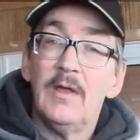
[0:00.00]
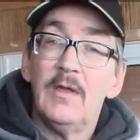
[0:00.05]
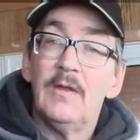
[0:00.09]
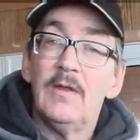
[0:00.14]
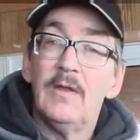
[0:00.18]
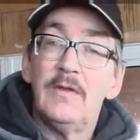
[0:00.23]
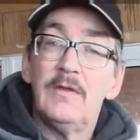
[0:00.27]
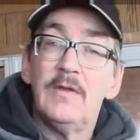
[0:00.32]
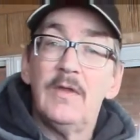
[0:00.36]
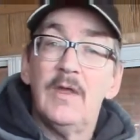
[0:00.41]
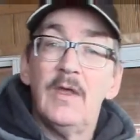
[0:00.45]

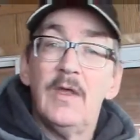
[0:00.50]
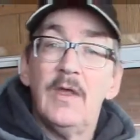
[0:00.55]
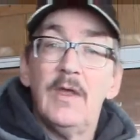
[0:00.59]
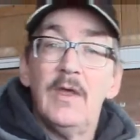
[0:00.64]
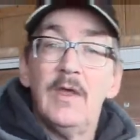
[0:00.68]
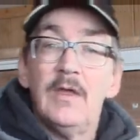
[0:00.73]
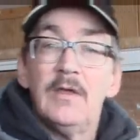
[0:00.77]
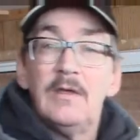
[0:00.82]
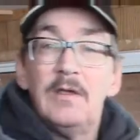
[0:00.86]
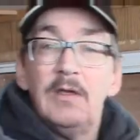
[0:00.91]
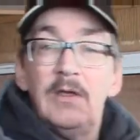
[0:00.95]

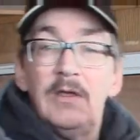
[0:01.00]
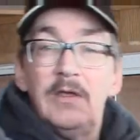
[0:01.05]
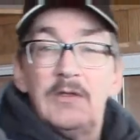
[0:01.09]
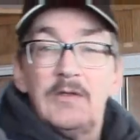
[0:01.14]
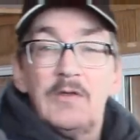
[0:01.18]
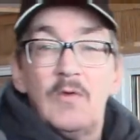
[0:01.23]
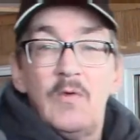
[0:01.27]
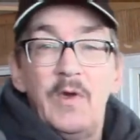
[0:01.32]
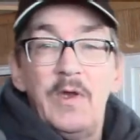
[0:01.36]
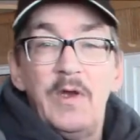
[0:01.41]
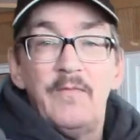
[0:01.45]
And it's
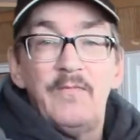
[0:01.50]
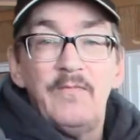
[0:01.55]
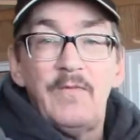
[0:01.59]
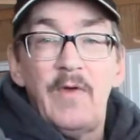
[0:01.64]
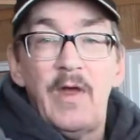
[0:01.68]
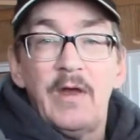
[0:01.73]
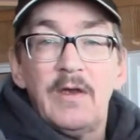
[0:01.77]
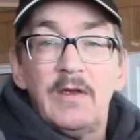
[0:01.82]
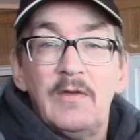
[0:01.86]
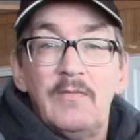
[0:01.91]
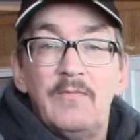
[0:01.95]
quite
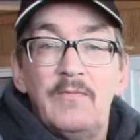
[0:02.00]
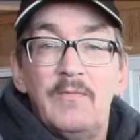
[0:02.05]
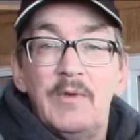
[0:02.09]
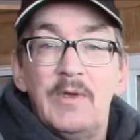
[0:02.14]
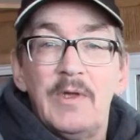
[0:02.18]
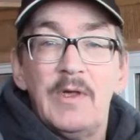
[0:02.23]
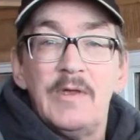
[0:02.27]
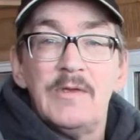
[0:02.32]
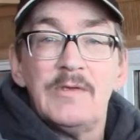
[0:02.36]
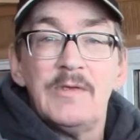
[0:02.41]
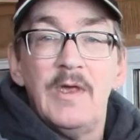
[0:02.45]
effective
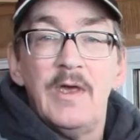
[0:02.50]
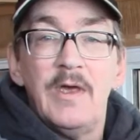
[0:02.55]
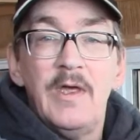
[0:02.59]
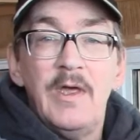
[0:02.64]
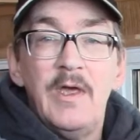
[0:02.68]
because